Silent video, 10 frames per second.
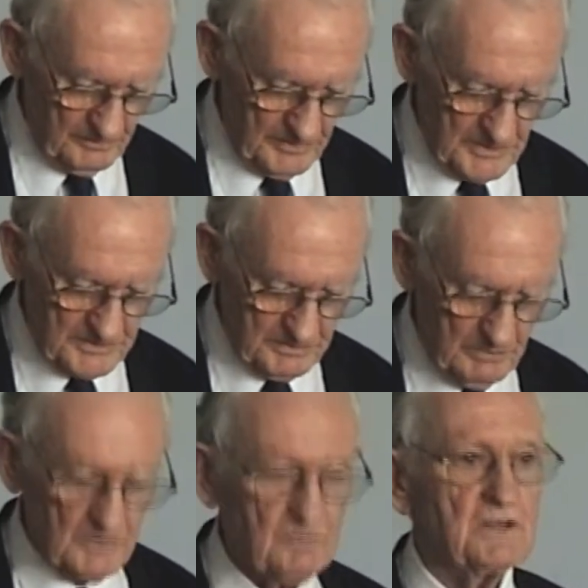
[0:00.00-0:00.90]
the first
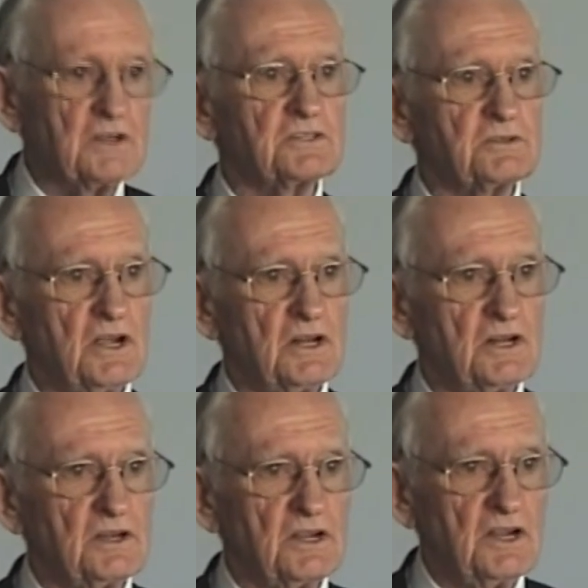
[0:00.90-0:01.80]
member of the
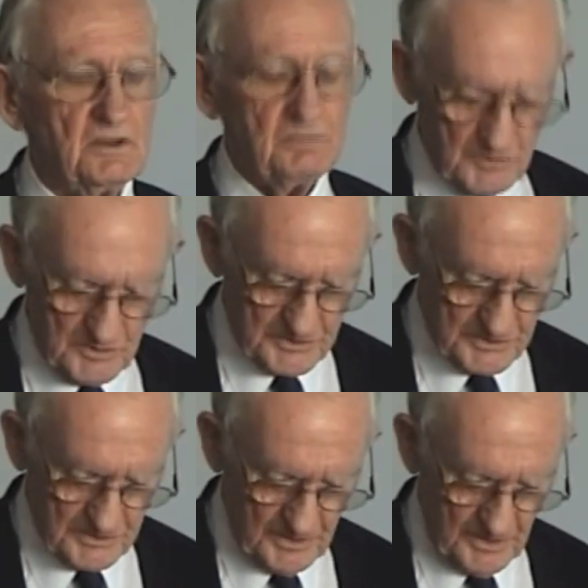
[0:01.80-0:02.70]
Australian Air Force
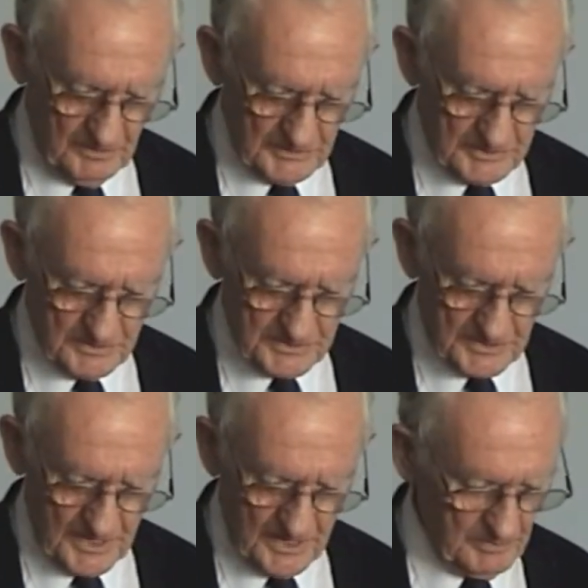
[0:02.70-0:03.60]
ever to
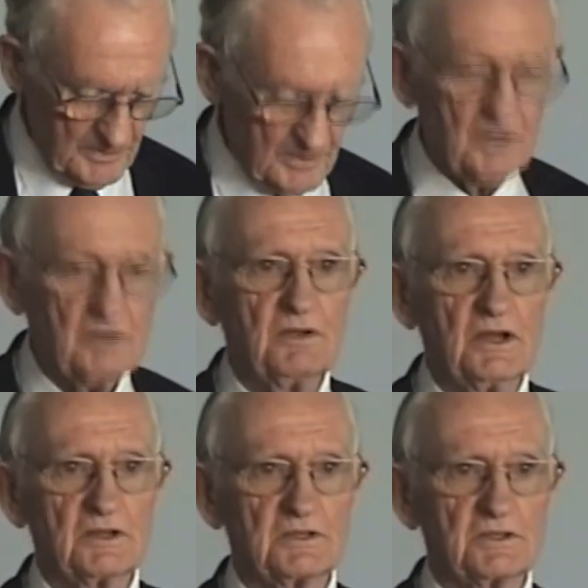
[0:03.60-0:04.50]
escape had
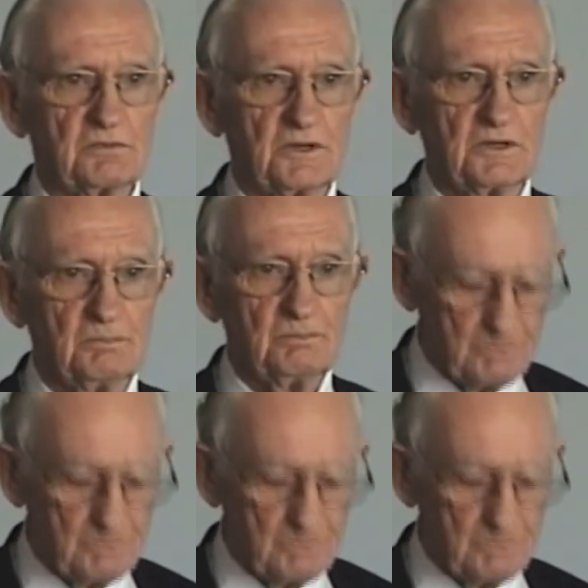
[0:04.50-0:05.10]
found his freedom.